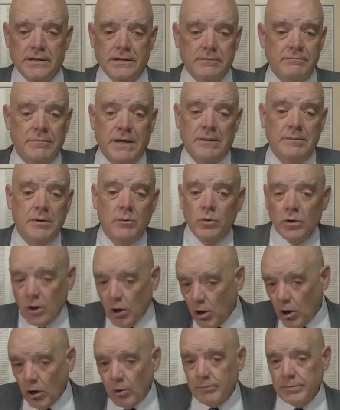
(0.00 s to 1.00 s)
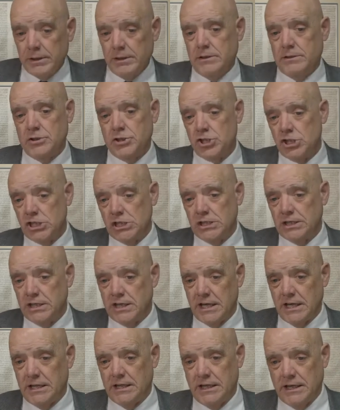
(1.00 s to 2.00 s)
maybe we'll all be Gene
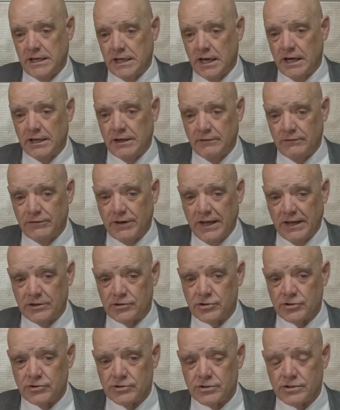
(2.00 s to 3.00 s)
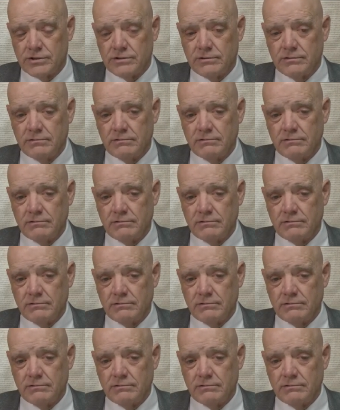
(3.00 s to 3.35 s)
Kelly kind of dancers